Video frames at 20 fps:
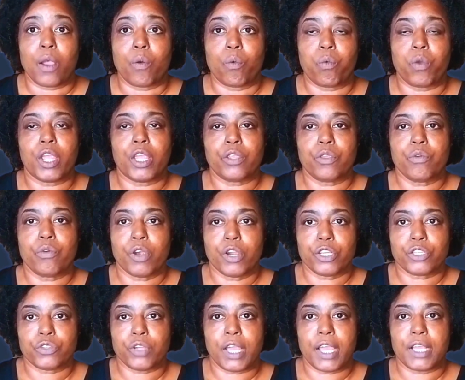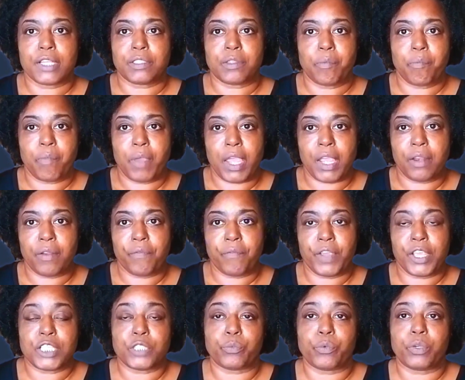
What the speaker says: when you are trying to manifest